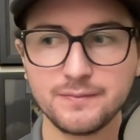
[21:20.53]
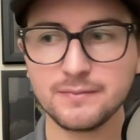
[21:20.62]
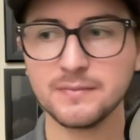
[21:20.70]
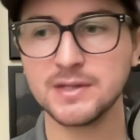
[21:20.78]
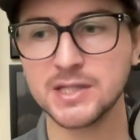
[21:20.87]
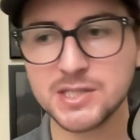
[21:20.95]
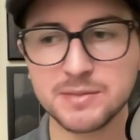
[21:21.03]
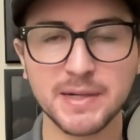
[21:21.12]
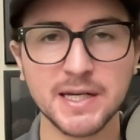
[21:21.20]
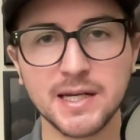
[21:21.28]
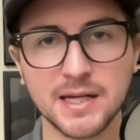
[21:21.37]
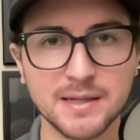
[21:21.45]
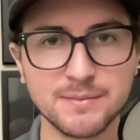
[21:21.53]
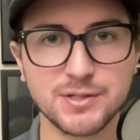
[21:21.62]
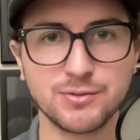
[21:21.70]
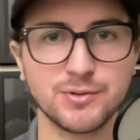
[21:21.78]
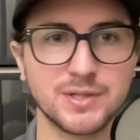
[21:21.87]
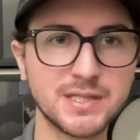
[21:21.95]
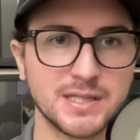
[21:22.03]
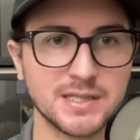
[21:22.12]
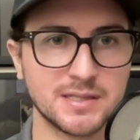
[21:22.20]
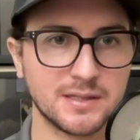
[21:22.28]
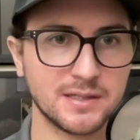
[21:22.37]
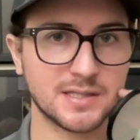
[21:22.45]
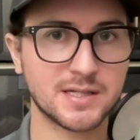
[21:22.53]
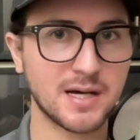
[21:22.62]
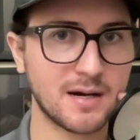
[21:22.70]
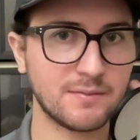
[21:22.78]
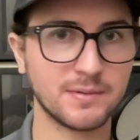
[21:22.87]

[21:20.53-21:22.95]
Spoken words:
this many games through the season is not